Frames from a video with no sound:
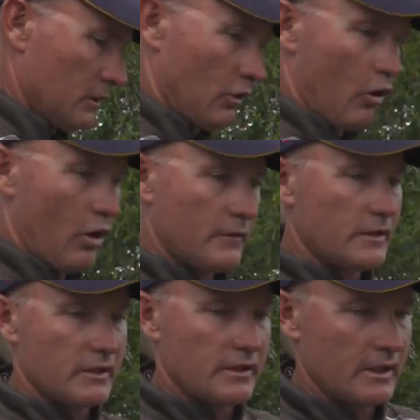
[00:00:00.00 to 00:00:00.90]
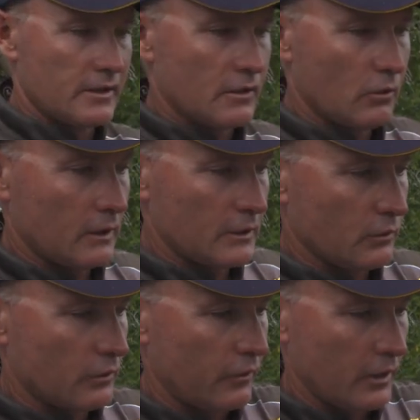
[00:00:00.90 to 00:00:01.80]
knives and scissors and all that
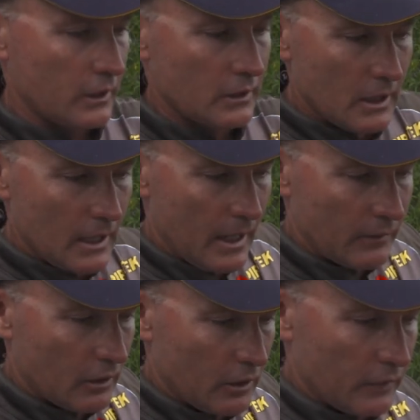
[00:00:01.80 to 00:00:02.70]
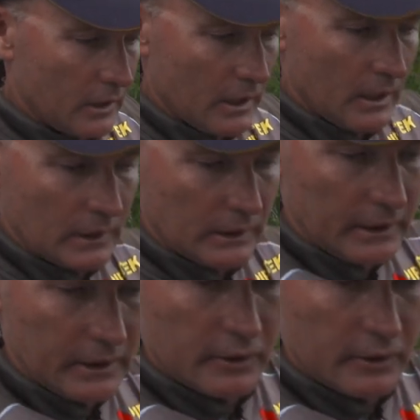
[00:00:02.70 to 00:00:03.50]
sort of thing. And then even a, a leader